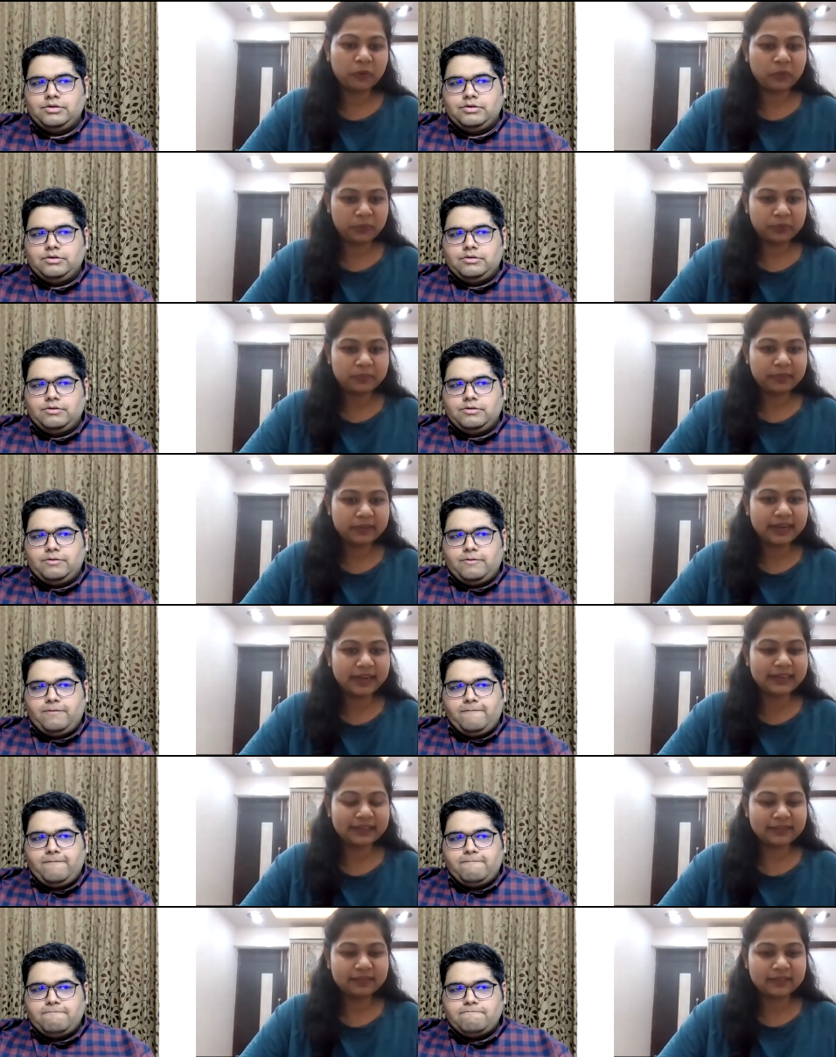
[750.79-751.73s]
Speaker 1: to get
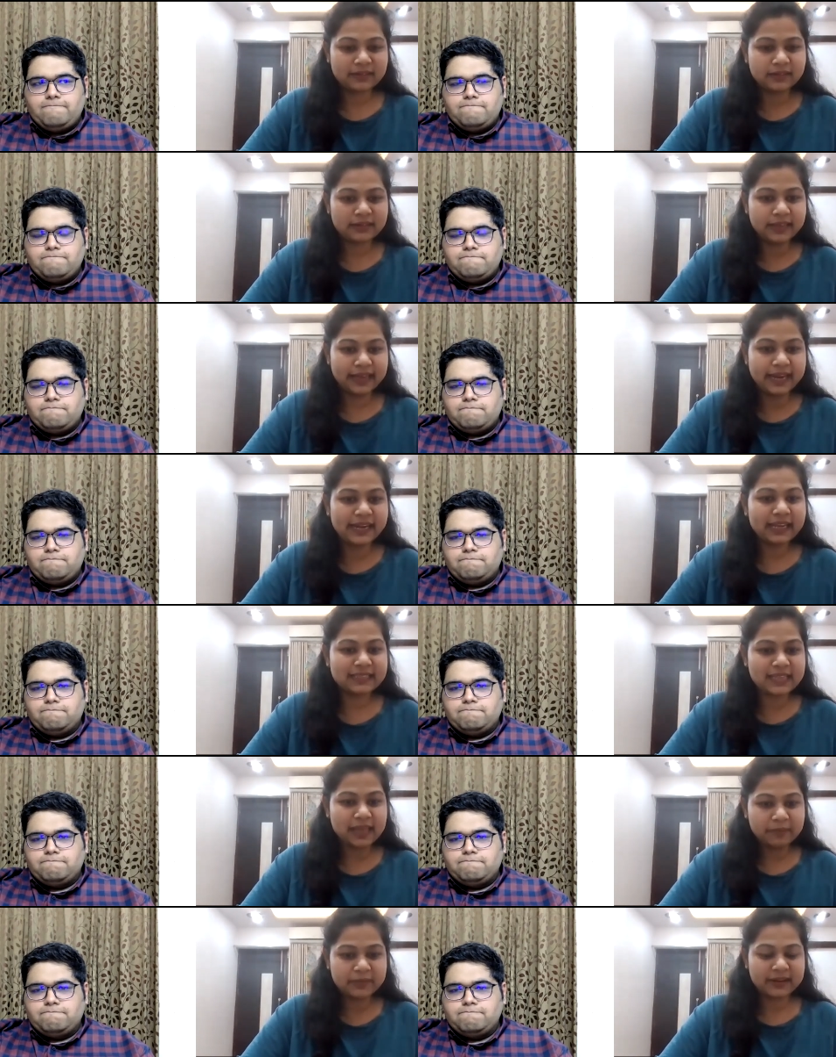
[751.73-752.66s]
the GATE
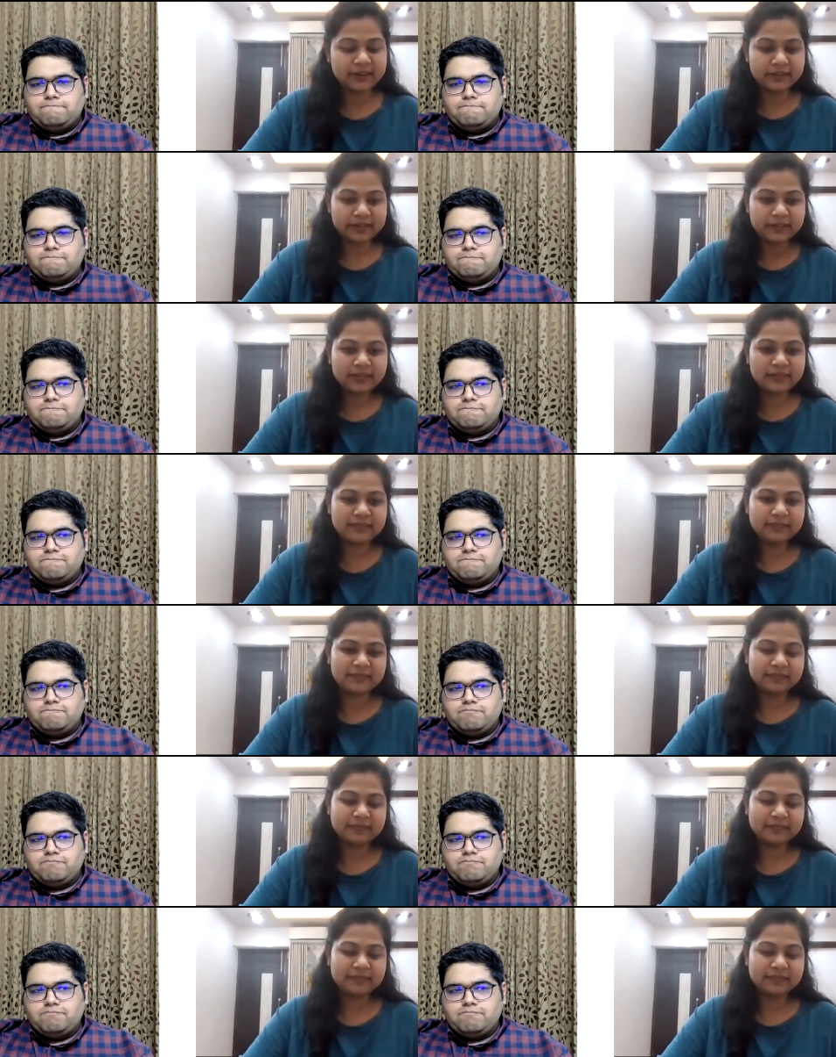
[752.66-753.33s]
exam cleared?